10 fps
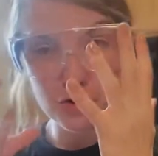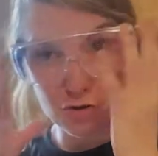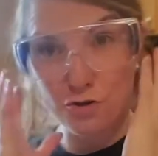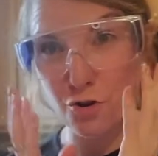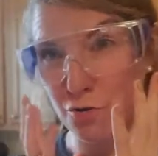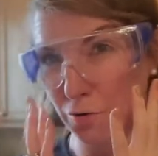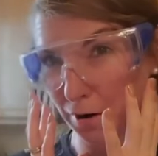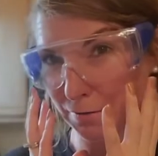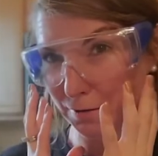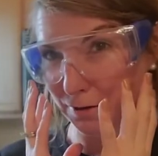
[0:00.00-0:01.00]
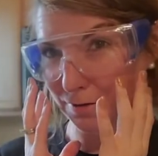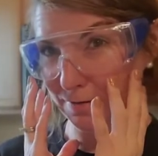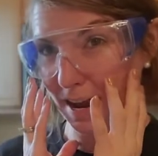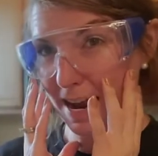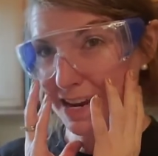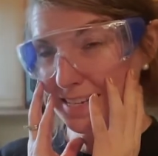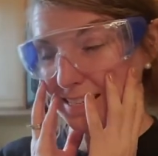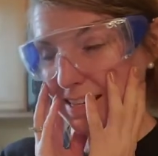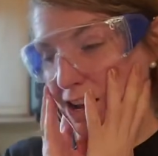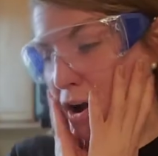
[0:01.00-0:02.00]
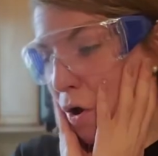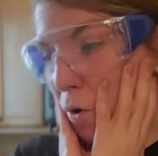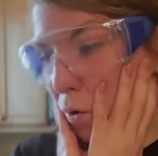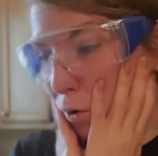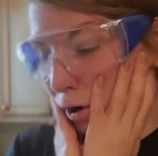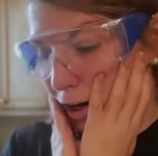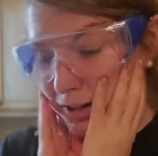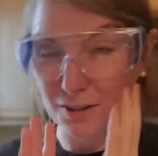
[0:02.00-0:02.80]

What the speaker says: too rough for your face or